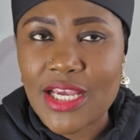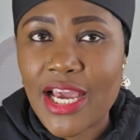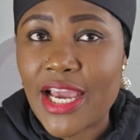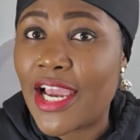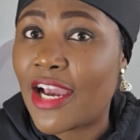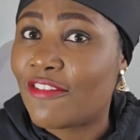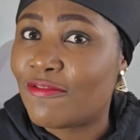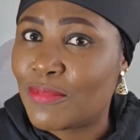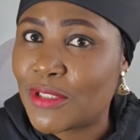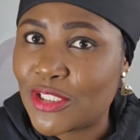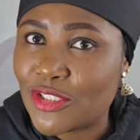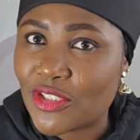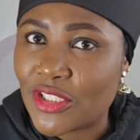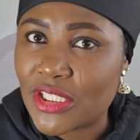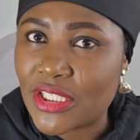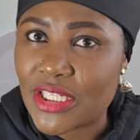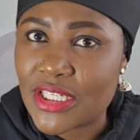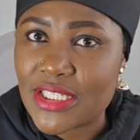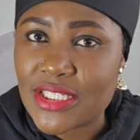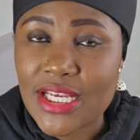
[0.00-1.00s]
I have been
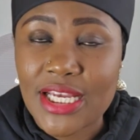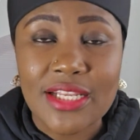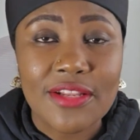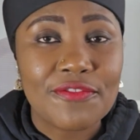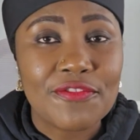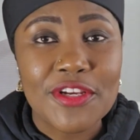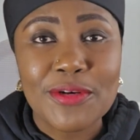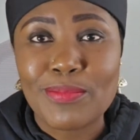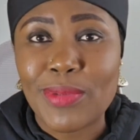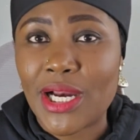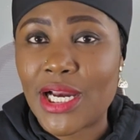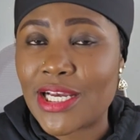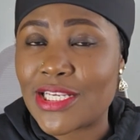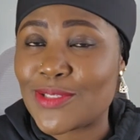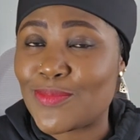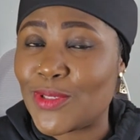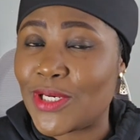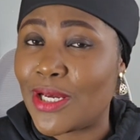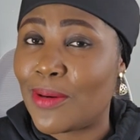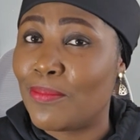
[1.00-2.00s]
doing this, and the feedback
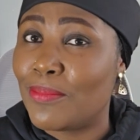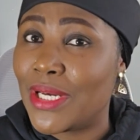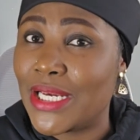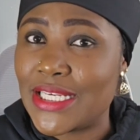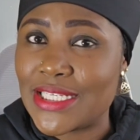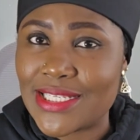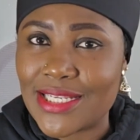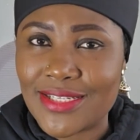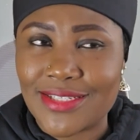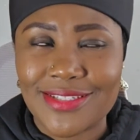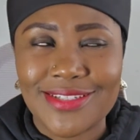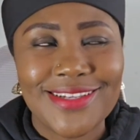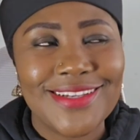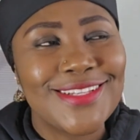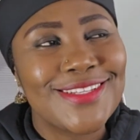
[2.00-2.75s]
has been amazing.